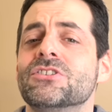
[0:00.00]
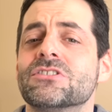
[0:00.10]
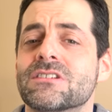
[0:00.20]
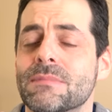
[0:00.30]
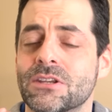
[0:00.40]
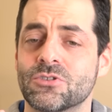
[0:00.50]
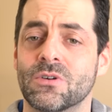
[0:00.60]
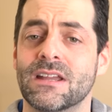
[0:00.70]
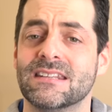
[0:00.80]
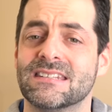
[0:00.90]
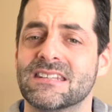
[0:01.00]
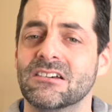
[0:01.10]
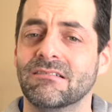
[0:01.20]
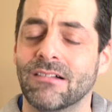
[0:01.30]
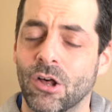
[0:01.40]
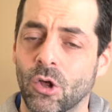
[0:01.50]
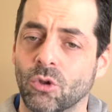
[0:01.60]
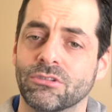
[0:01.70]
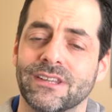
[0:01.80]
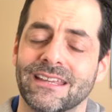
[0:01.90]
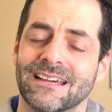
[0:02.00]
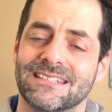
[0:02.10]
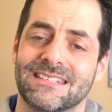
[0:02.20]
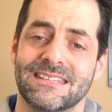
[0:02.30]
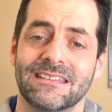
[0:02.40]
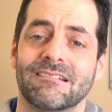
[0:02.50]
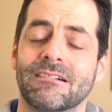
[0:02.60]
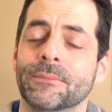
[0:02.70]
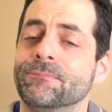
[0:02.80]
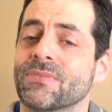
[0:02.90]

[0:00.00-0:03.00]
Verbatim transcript: just to make sure it's still holding a seal.